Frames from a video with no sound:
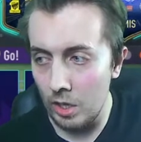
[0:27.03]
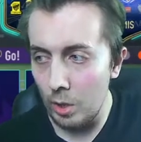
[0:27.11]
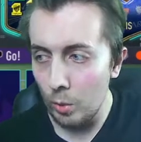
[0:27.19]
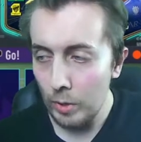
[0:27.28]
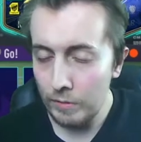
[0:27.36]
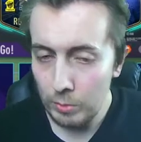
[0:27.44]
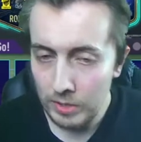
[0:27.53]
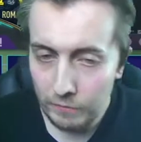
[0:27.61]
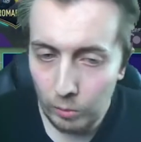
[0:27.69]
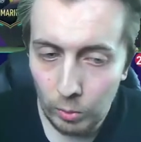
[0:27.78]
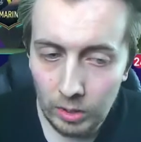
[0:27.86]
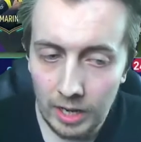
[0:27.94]
we have
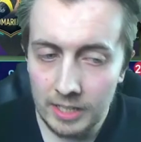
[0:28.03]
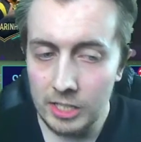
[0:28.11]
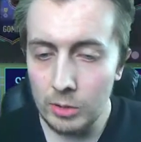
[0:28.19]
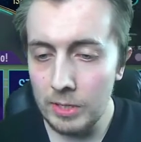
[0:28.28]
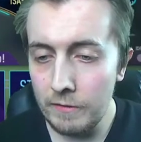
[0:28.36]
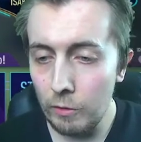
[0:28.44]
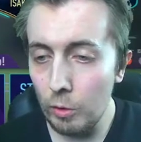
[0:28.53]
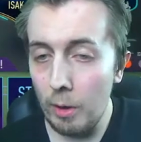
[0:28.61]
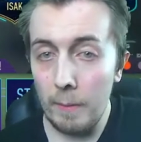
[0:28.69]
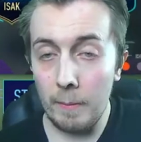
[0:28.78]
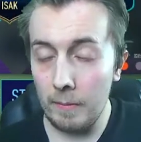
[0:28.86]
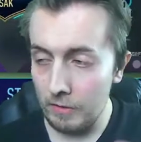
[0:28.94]
24 I did 24
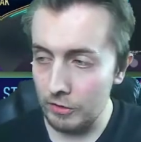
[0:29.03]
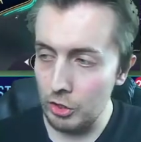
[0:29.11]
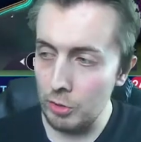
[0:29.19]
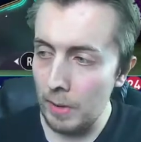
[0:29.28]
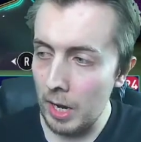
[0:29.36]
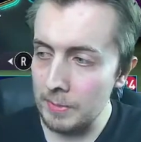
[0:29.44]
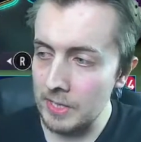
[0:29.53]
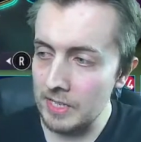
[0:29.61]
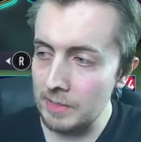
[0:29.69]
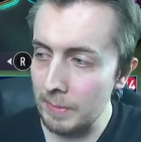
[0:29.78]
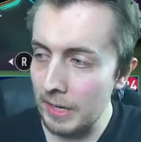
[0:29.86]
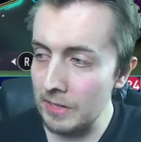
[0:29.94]
two purposes
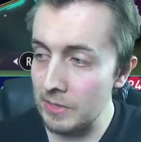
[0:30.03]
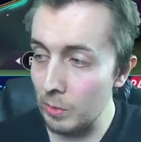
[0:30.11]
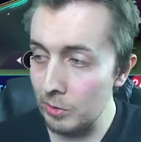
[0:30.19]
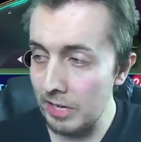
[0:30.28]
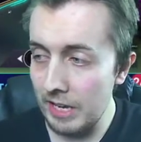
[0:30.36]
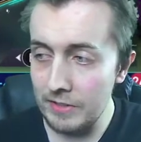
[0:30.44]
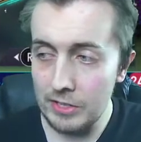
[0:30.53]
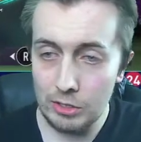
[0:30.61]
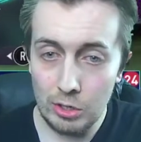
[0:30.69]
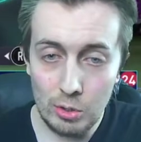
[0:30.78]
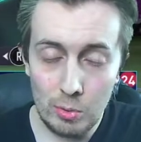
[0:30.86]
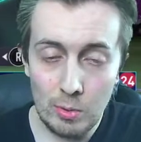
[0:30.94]
because it also gives us
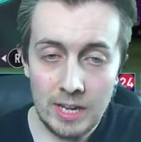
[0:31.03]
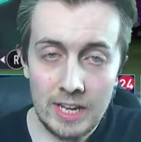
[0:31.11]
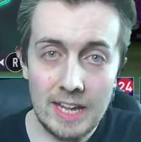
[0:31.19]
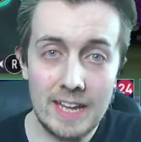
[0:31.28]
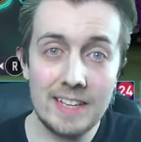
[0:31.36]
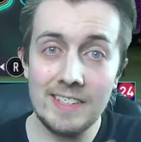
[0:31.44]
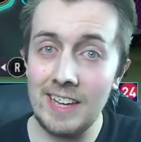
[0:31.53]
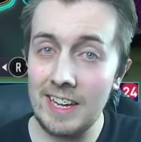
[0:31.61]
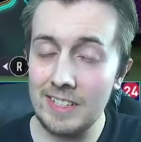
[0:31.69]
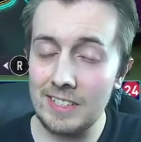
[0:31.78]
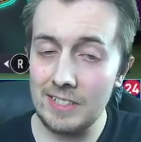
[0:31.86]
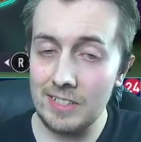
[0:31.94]
two
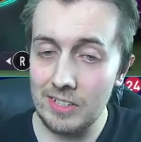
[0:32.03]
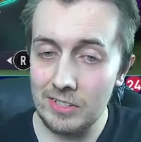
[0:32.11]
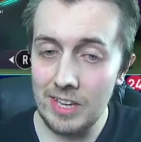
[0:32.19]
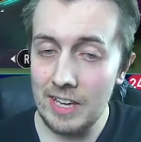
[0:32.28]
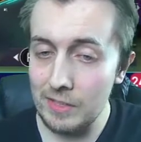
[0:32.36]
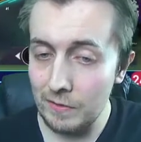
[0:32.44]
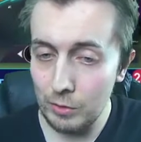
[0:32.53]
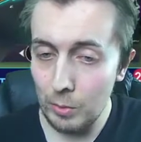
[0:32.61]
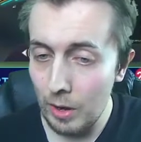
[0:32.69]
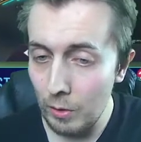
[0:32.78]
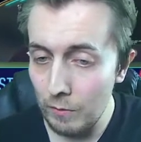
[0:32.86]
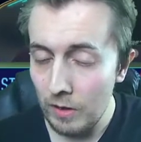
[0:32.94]
exact sets of
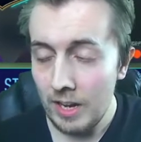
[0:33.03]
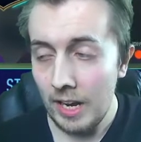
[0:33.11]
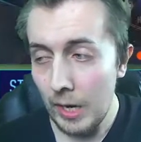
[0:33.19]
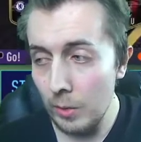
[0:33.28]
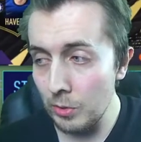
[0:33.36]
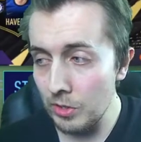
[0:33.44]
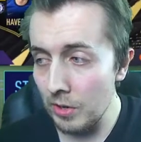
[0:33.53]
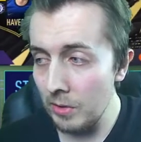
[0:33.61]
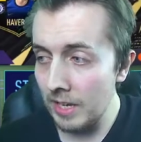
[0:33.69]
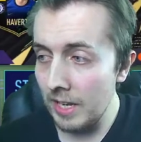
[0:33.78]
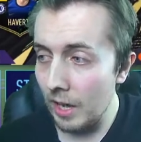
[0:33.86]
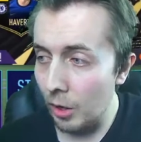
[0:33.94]
12 and also
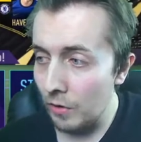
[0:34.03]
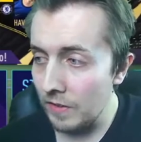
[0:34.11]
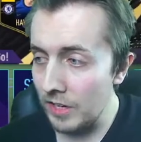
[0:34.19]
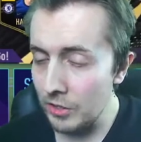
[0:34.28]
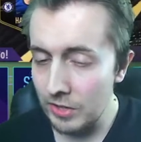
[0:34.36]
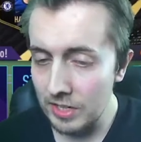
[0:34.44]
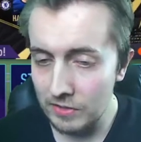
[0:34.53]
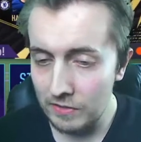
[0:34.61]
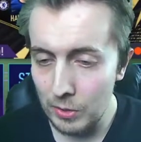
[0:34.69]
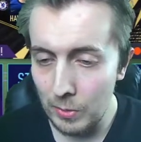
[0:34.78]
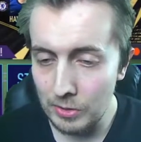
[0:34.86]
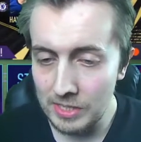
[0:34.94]
hopefully it triggers a few
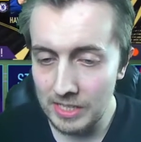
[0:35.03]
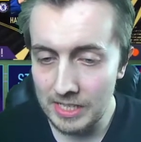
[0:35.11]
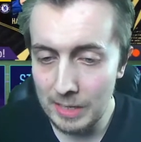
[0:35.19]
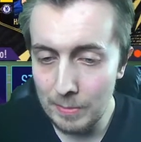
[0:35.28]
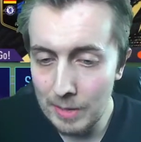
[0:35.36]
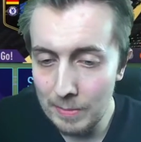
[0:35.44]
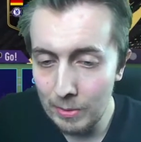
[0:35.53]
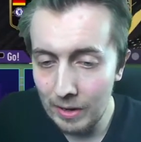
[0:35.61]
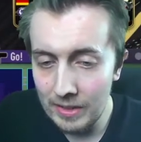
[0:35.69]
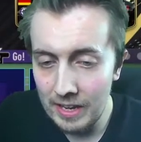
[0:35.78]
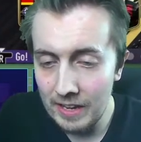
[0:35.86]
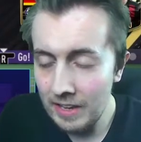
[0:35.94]
OCD people out
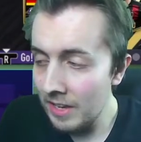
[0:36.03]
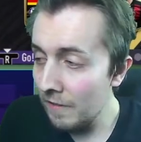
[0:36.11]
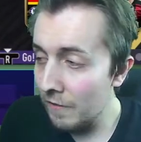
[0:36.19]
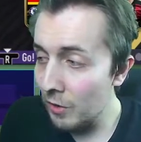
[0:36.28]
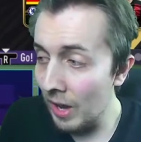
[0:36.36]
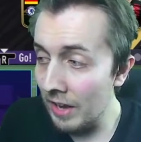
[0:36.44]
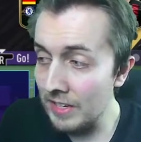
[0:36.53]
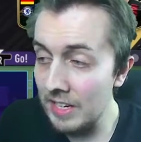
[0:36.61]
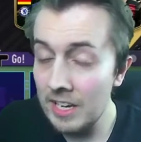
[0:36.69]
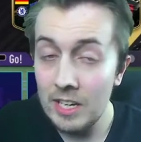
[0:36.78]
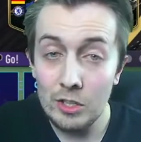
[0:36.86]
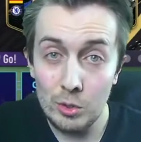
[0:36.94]
there for not having
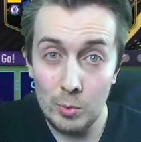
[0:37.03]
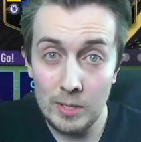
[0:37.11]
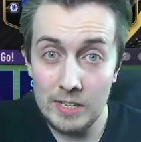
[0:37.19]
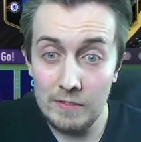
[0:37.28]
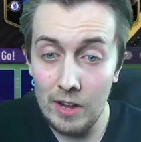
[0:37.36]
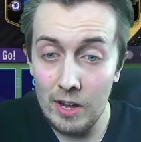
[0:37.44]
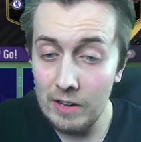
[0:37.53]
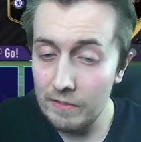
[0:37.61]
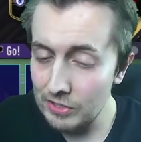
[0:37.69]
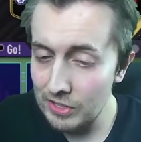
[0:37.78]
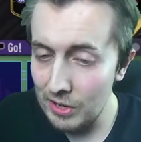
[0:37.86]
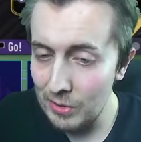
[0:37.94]
25.
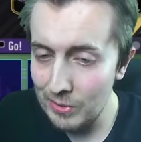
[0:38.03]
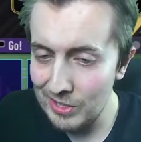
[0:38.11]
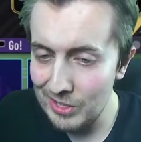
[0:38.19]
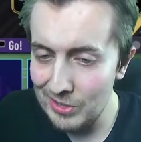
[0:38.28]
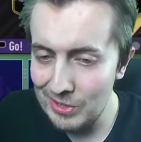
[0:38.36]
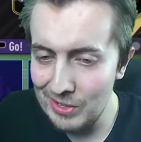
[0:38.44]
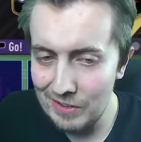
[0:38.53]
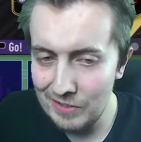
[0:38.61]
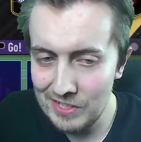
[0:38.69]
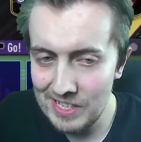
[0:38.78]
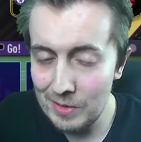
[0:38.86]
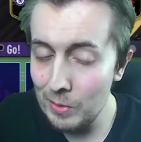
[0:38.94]
So you do love to
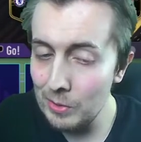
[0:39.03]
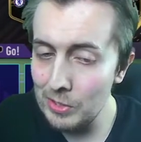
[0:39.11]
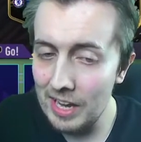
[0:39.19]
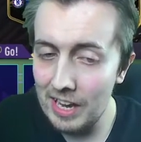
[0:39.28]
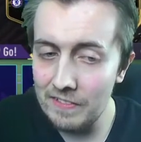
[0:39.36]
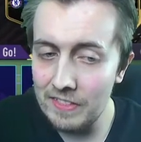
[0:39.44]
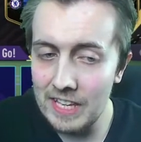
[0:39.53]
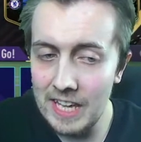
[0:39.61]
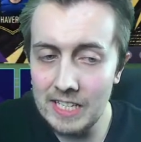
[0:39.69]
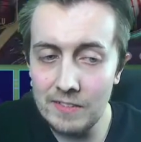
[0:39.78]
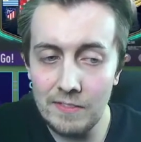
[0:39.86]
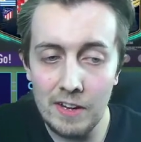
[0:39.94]
see it. We also have the
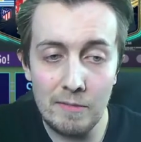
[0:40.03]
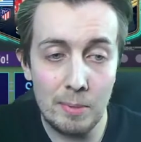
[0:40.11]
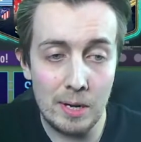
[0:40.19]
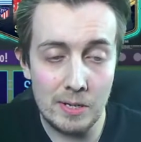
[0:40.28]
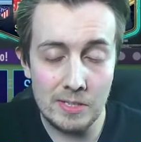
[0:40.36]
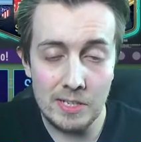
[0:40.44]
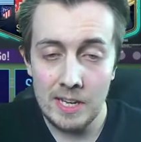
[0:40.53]
85 plus,